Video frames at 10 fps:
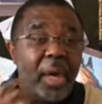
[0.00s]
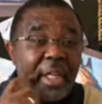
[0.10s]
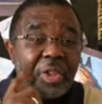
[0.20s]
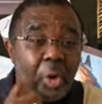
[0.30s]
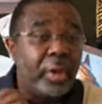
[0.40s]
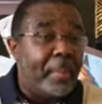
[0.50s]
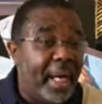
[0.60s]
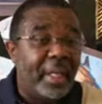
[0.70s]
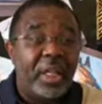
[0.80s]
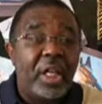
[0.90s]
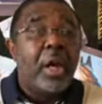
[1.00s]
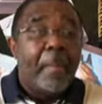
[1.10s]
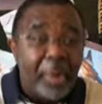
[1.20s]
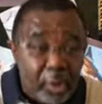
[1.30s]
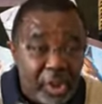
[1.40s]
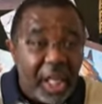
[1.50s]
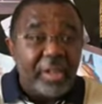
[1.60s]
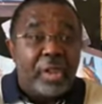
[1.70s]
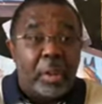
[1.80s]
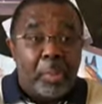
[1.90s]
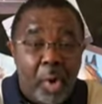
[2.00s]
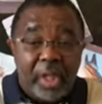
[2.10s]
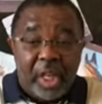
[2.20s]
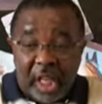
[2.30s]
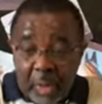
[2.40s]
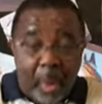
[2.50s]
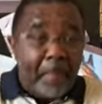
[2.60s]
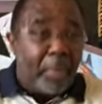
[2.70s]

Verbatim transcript: monic, so demonically possessed to the point that he would